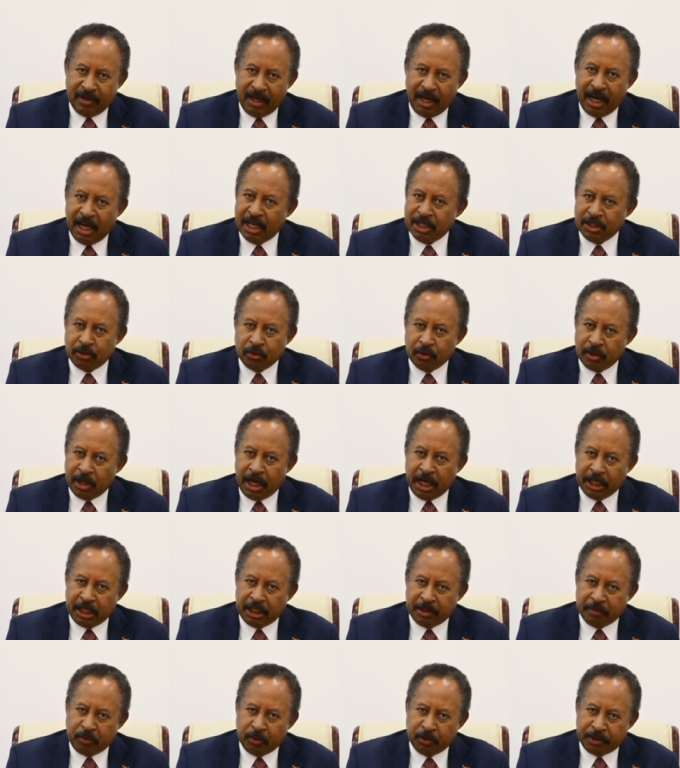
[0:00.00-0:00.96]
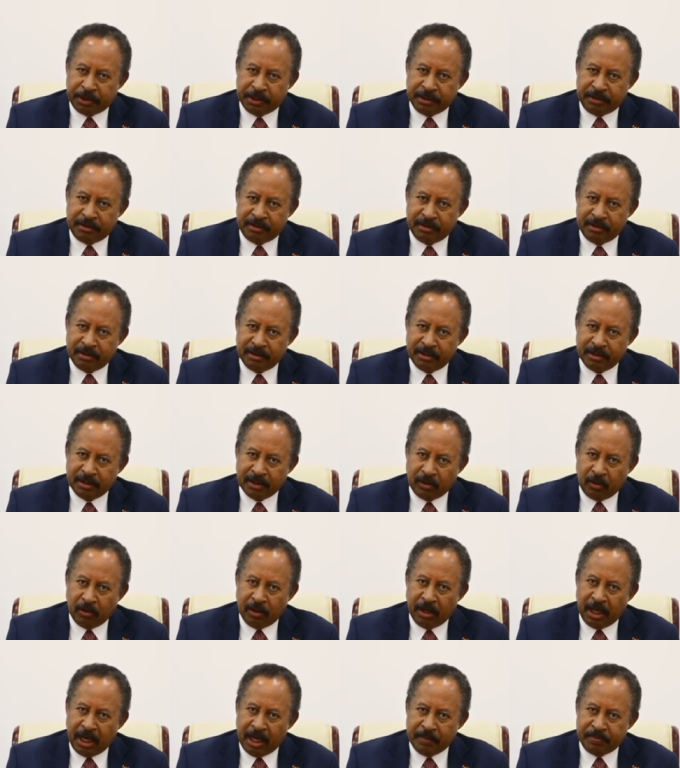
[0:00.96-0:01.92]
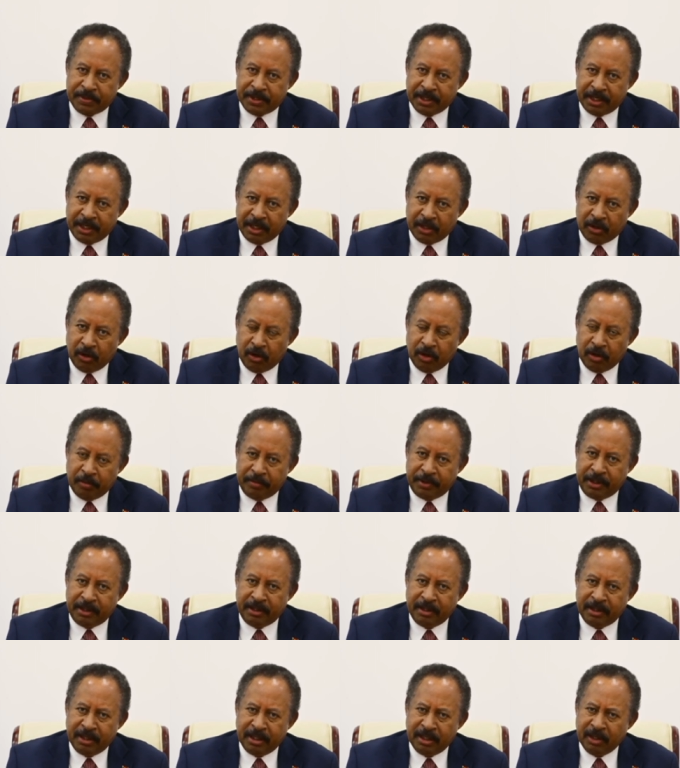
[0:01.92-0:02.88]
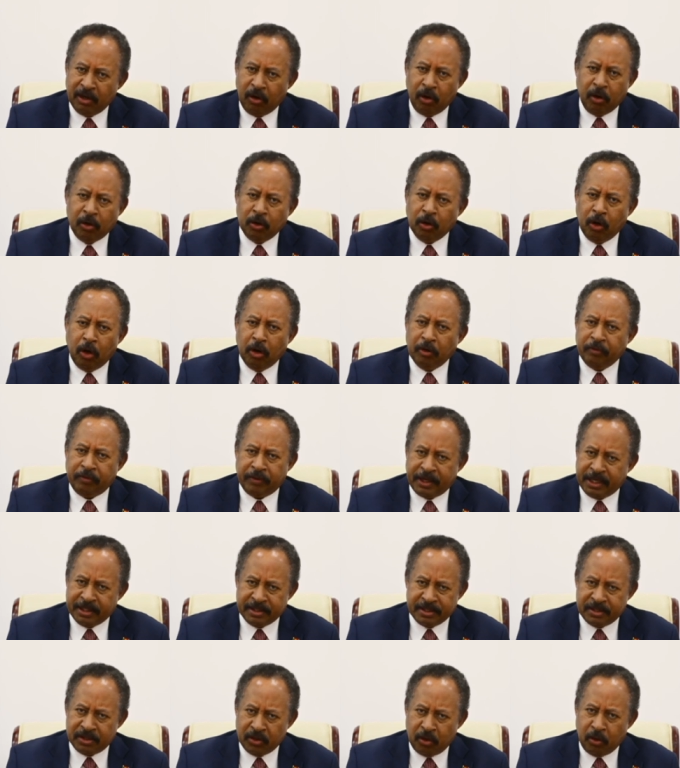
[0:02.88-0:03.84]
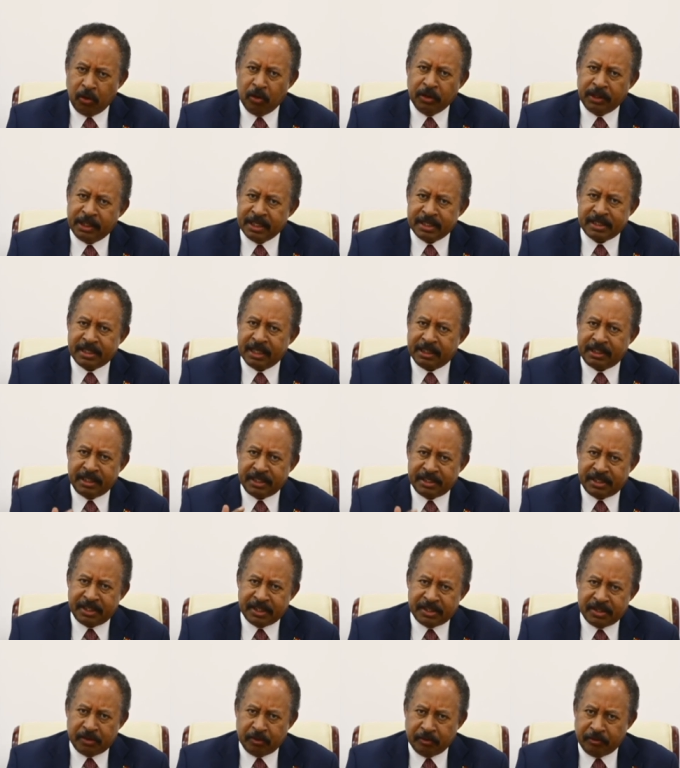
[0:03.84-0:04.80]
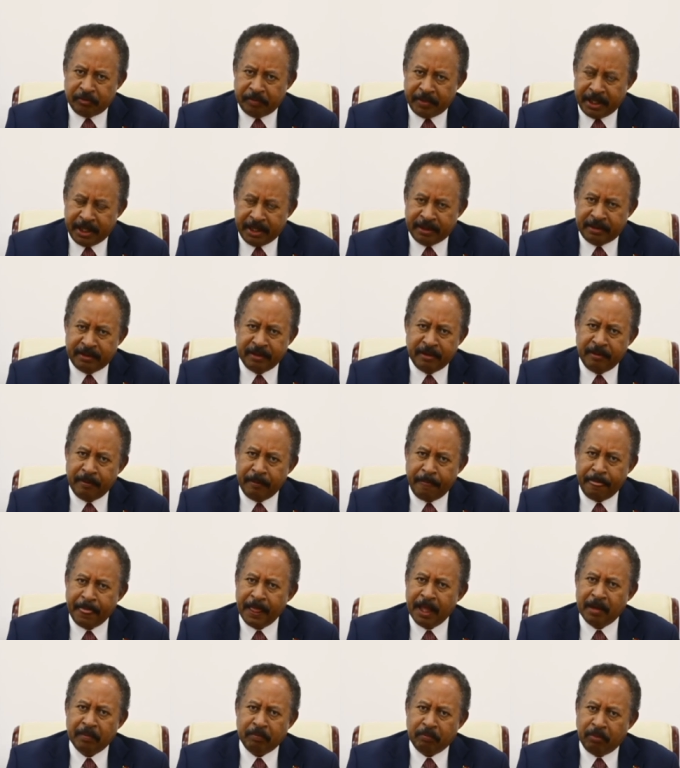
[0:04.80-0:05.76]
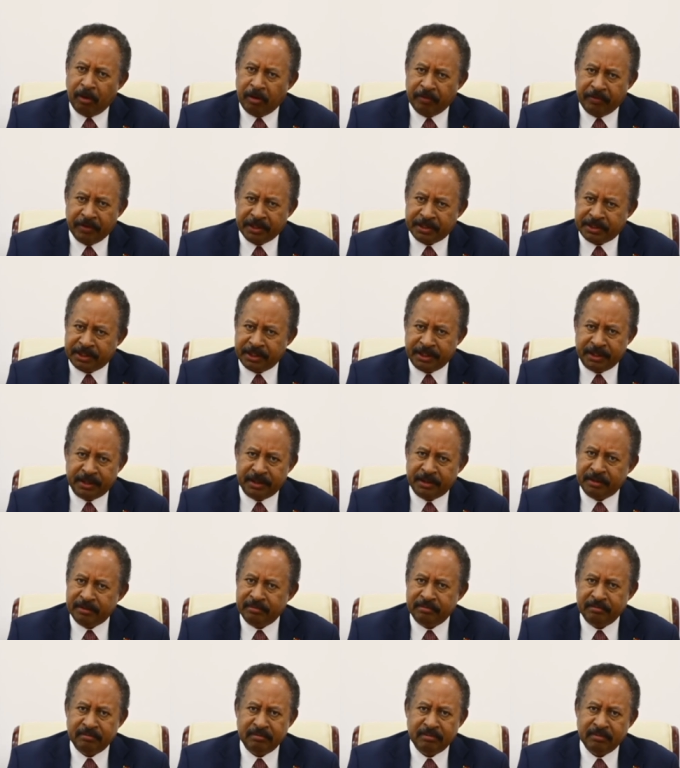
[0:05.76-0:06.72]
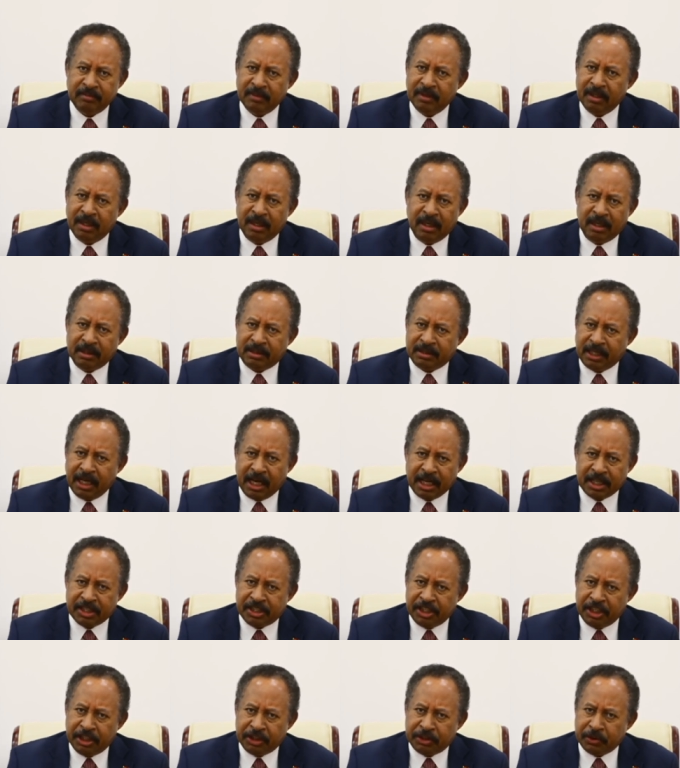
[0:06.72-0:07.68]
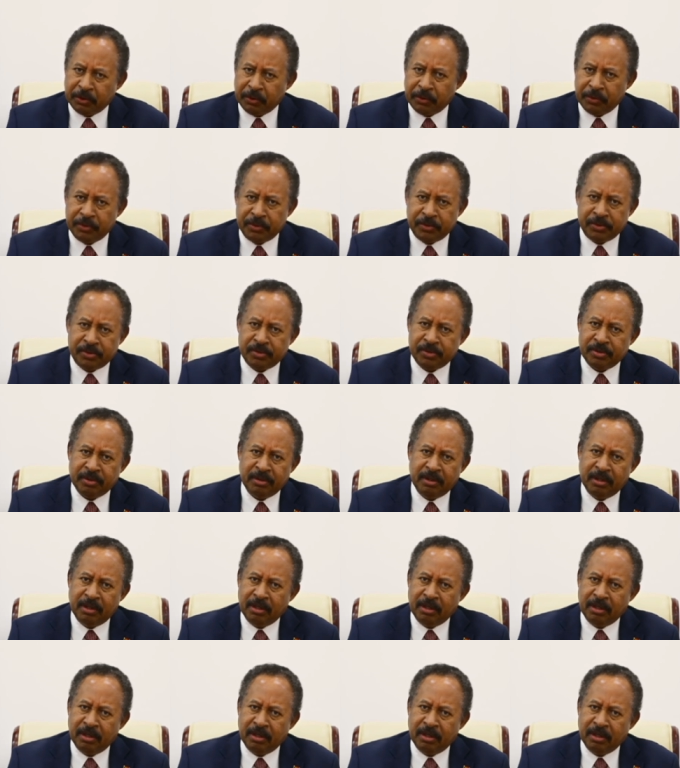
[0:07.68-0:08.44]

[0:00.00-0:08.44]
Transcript: As you rightly put it, collapsing economy on all fronts, all the statistics you've made, poverty, tax issues,